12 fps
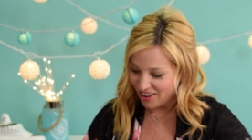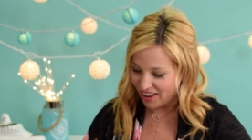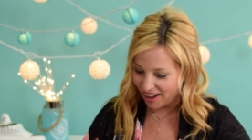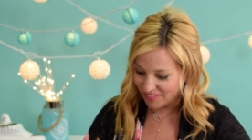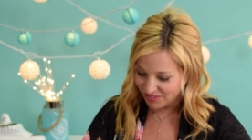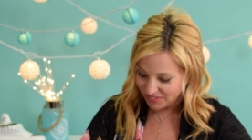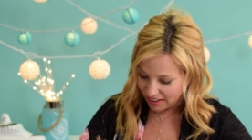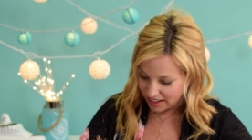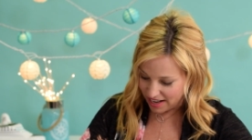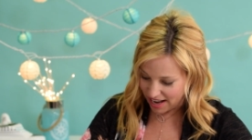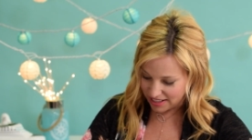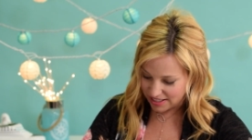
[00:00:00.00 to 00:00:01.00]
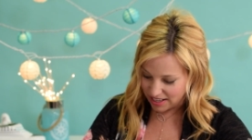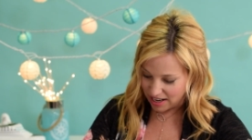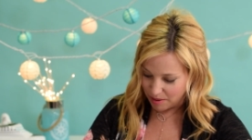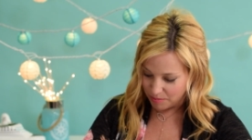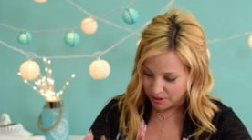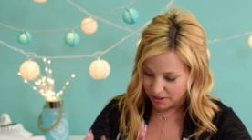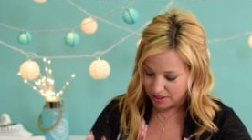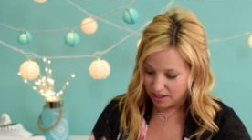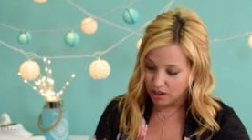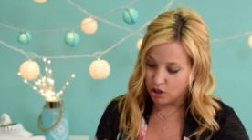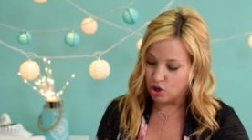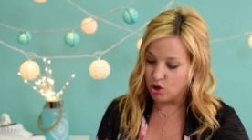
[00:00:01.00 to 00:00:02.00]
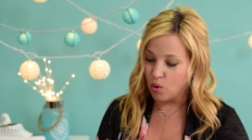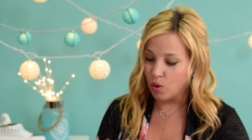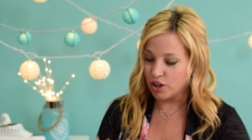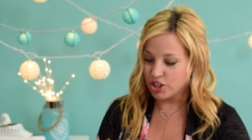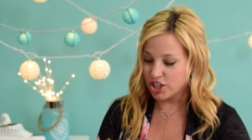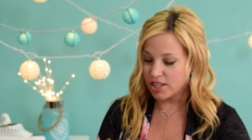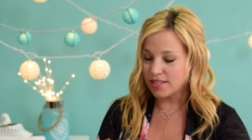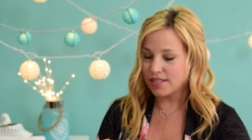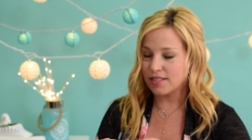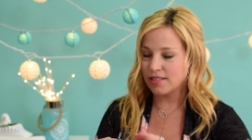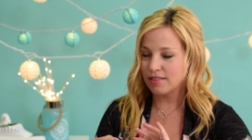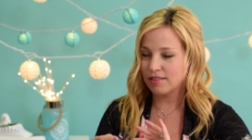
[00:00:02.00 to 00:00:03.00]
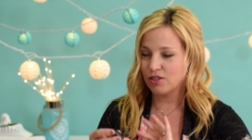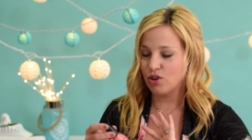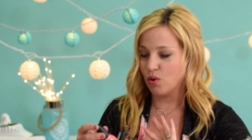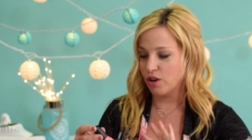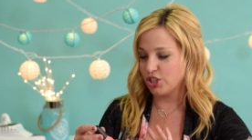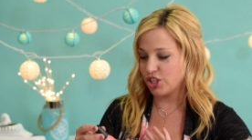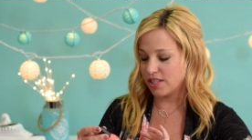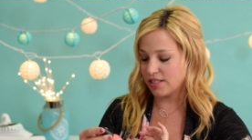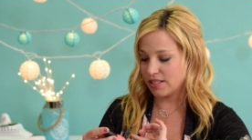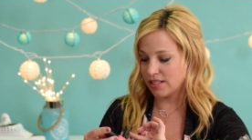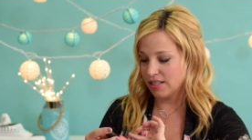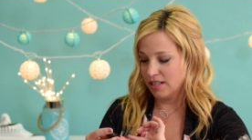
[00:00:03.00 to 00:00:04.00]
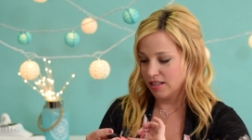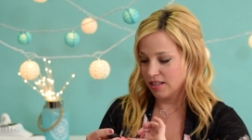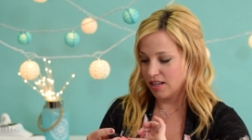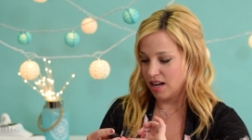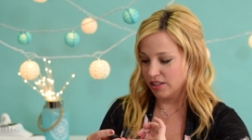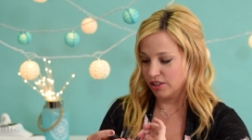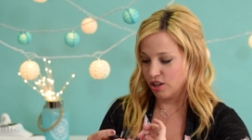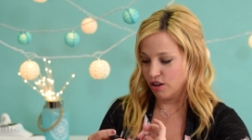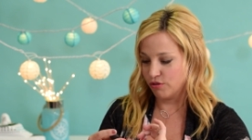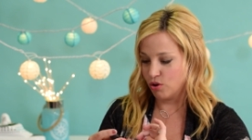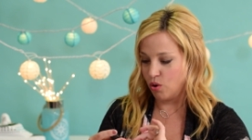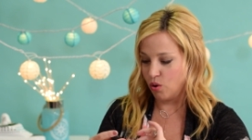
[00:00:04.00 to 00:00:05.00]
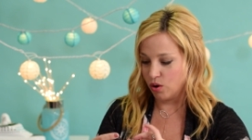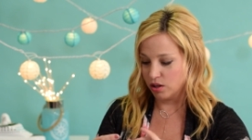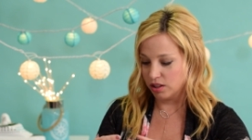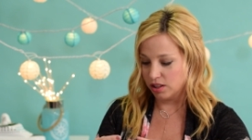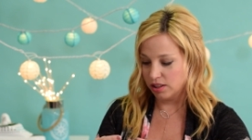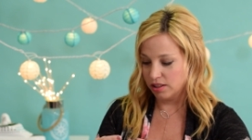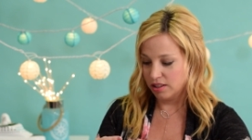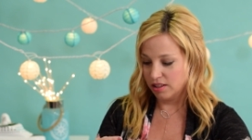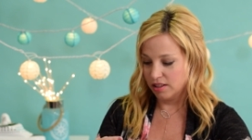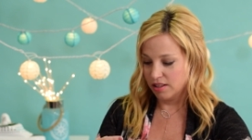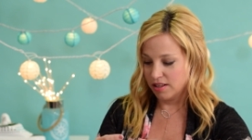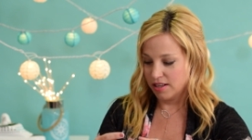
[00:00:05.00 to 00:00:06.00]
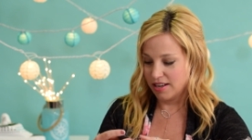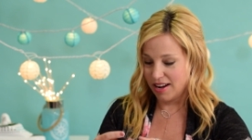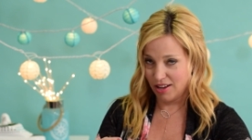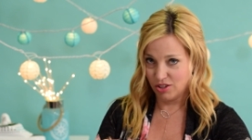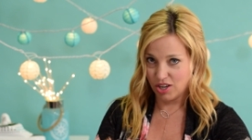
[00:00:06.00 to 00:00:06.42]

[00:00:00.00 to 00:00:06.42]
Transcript: okay, next up, gorgeous, gorgeous color of coral nail